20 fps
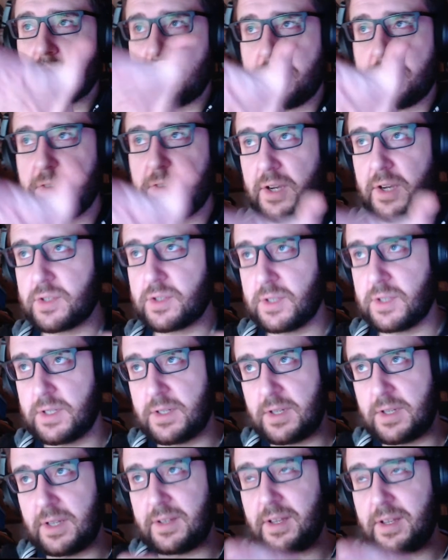to the
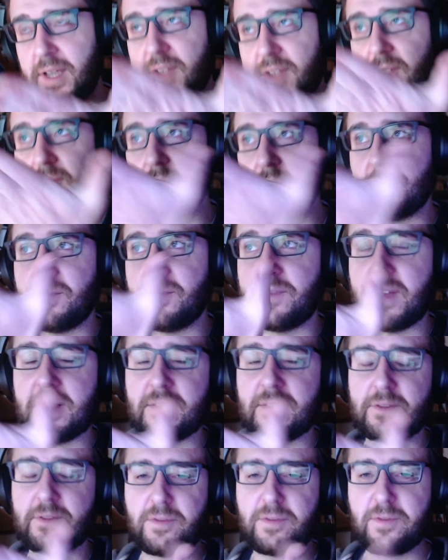function and execute
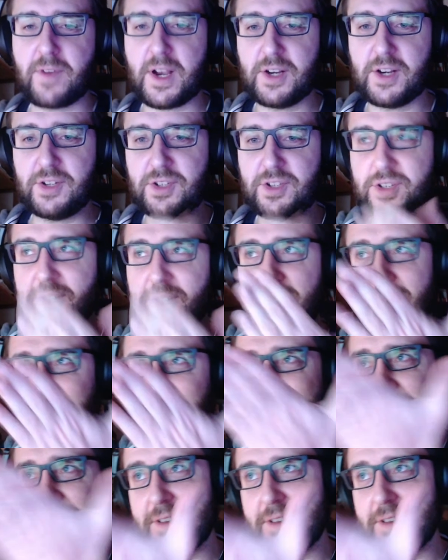a function